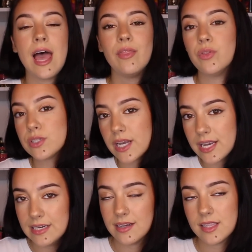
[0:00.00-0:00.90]
And then the
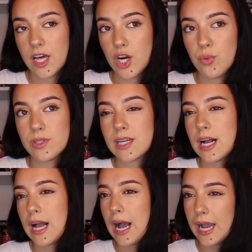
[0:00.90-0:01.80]
second declutter was
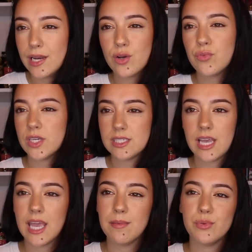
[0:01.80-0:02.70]
kind of the
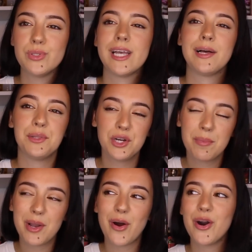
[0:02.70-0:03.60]
same. It was like a little
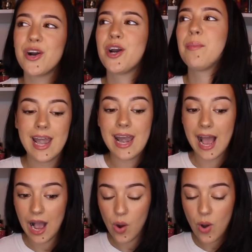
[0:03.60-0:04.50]
bit harder. And
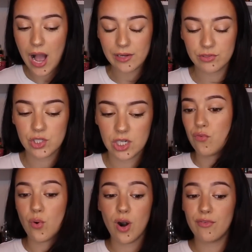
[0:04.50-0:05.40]
now after
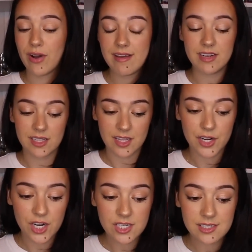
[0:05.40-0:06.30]
four or five
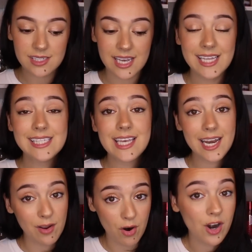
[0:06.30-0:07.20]
declutters, it's
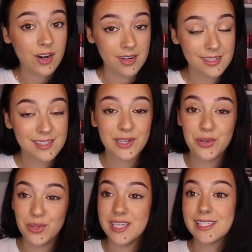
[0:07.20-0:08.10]
getting hard to
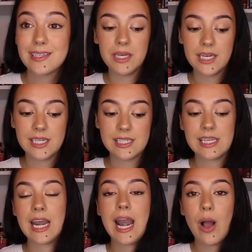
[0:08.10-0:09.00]
do this
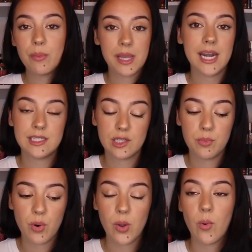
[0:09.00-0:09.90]
because now I'm getting to
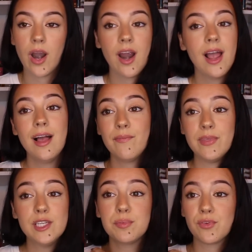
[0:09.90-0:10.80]
the point where
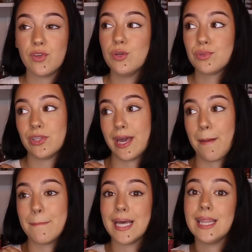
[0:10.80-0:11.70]
these perfumes are
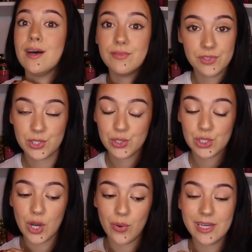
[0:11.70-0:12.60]
like my loves.
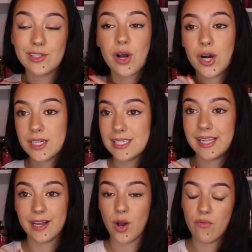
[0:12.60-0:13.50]
So it's hard to
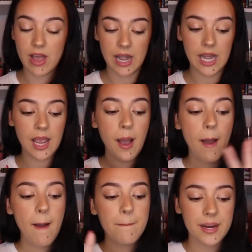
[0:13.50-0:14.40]
let go of any,
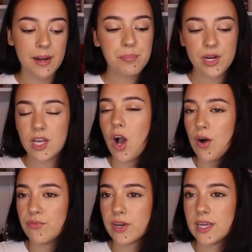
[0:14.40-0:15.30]
but I'm pretty
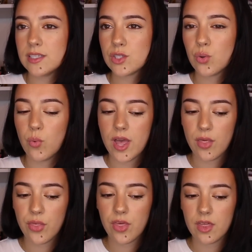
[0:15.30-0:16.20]
confident
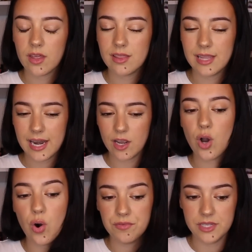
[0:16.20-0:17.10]
with letting
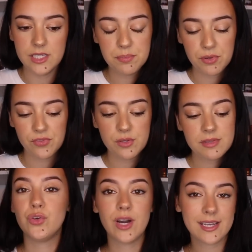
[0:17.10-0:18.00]
go of these
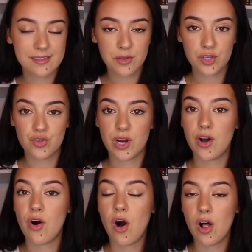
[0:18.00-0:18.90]
perfumes. You guys know the
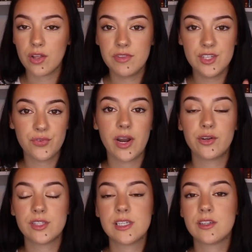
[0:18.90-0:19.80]
drill. All of these
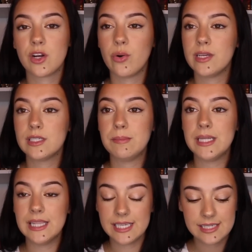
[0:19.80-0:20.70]
fragrances are going to
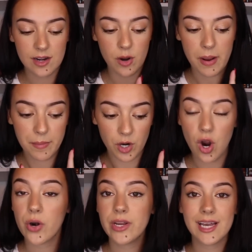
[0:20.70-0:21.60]
be listed on my
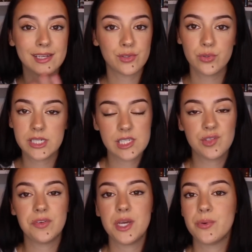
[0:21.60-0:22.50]
Mercari as soon as
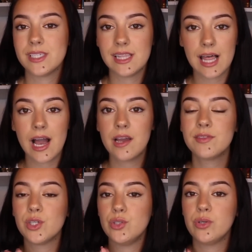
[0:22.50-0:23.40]
this video is
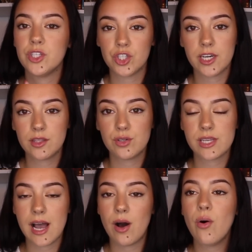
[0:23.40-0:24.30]
live, so you can check
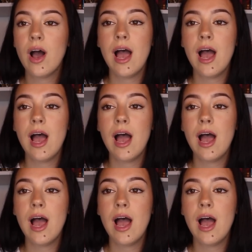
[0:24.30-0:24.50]
those out.